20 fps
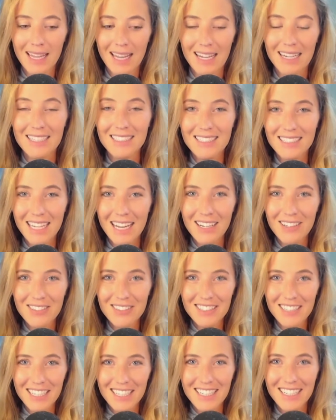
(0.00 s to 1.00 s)
And it
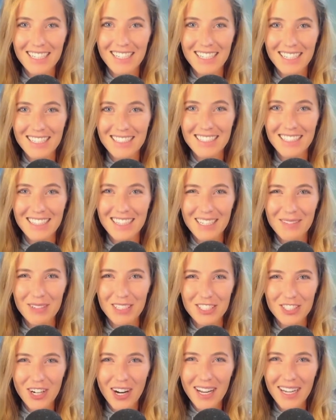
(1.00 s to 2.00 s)
sounds like an easy thing,
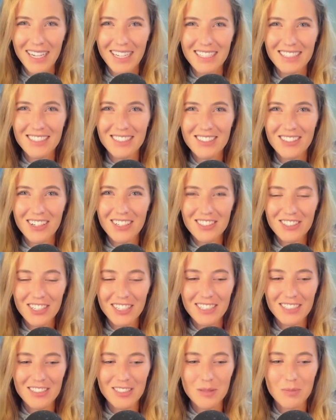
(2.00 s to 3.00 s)
but try it. Start
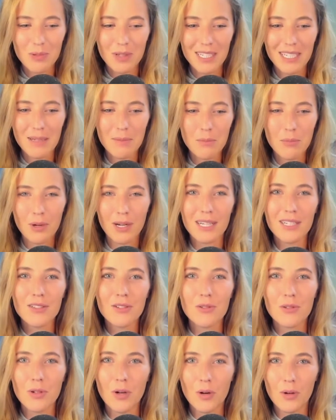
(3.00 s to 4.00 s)
trying to just bring in
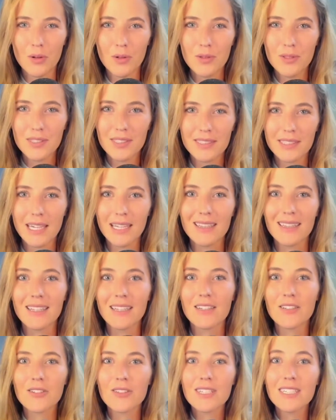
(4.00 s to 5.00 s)
brand new goals that
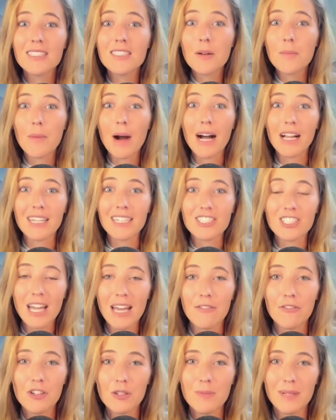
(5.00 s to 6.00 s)
literally demolish
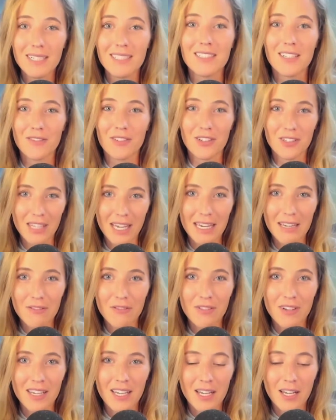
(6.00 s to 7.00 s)
every piece of your
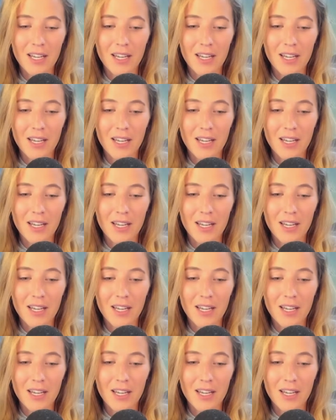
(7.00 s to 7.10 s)
life.